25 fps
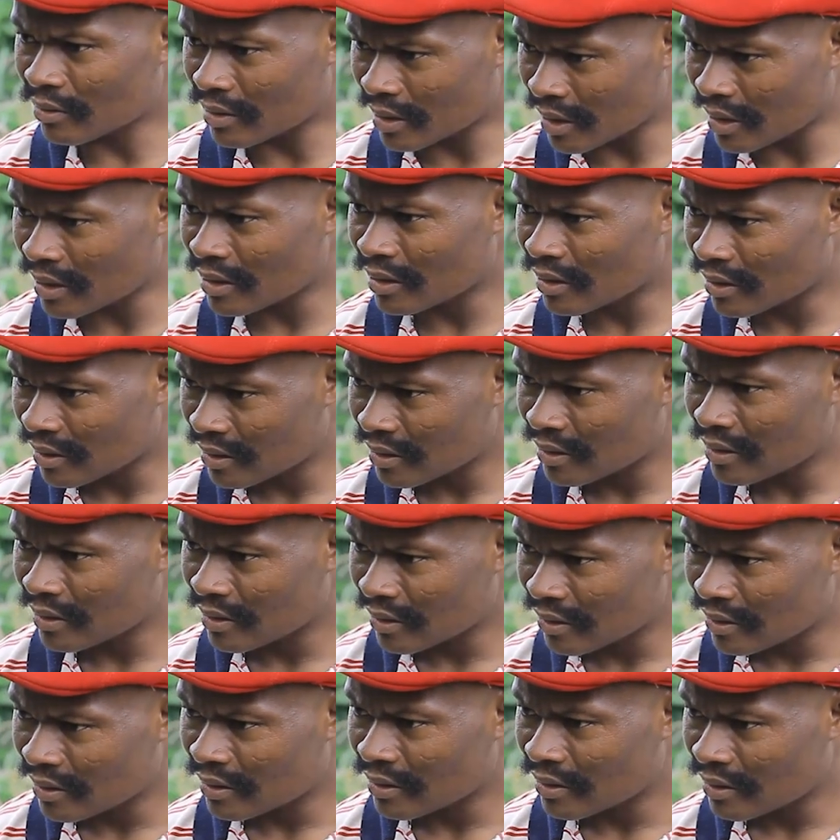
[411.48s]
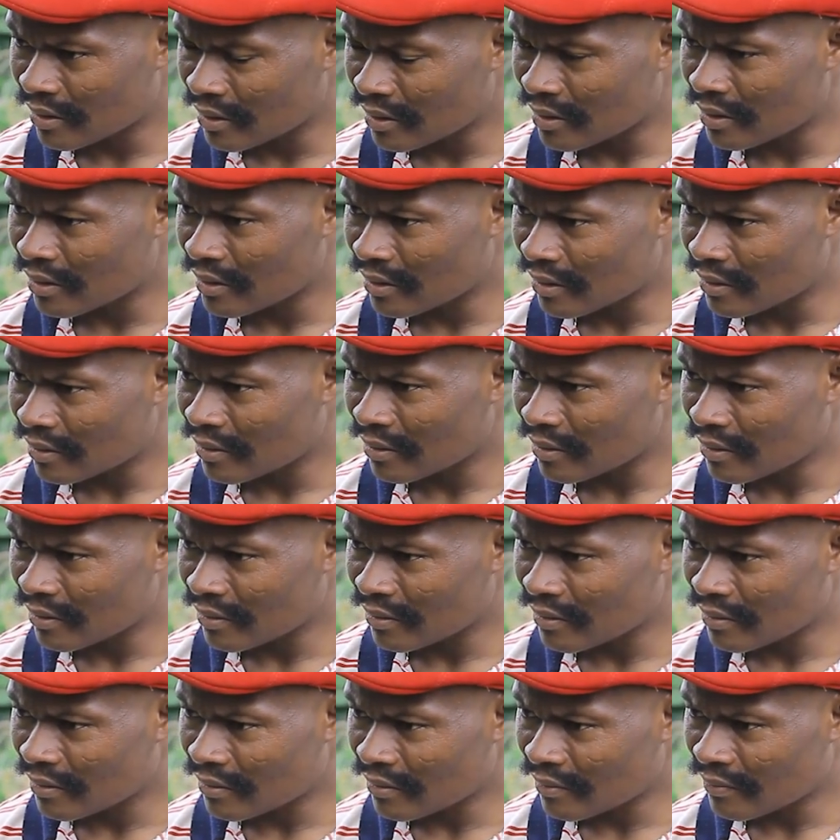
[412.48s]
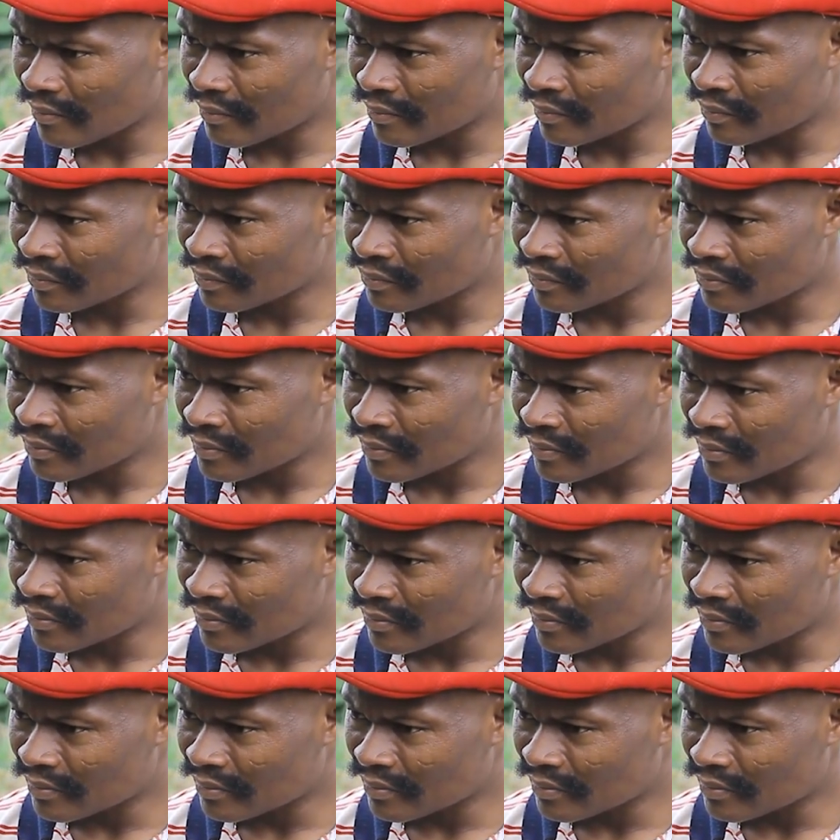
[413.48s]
many packets were messing me fear. But I